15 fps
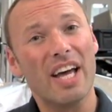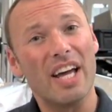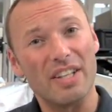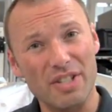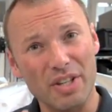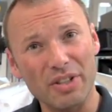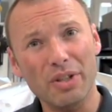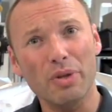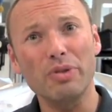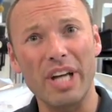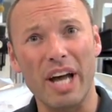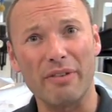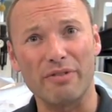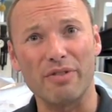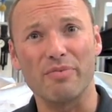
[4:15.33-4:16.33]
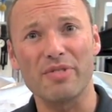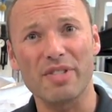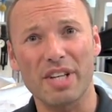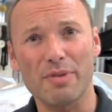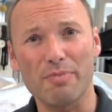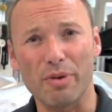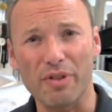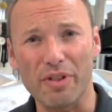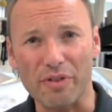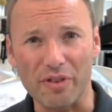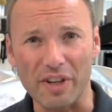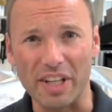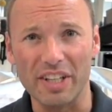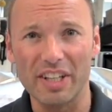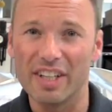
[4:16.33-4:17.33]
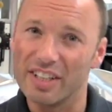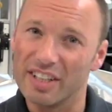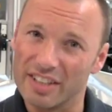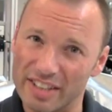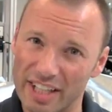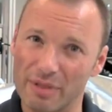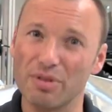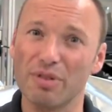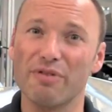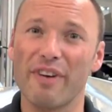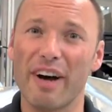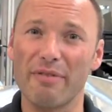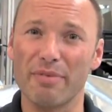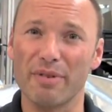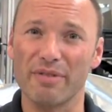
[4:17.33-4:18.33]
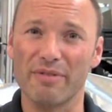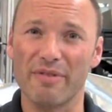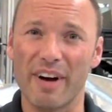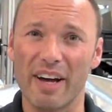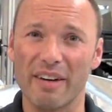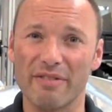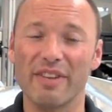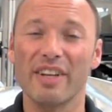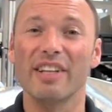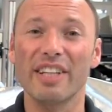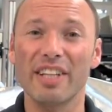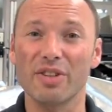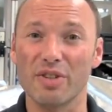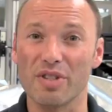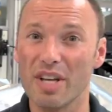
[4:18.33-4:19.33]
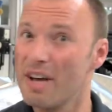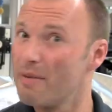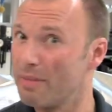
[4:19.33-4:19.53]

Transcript: It's going to go down from 6.3 down to 5.5 liters,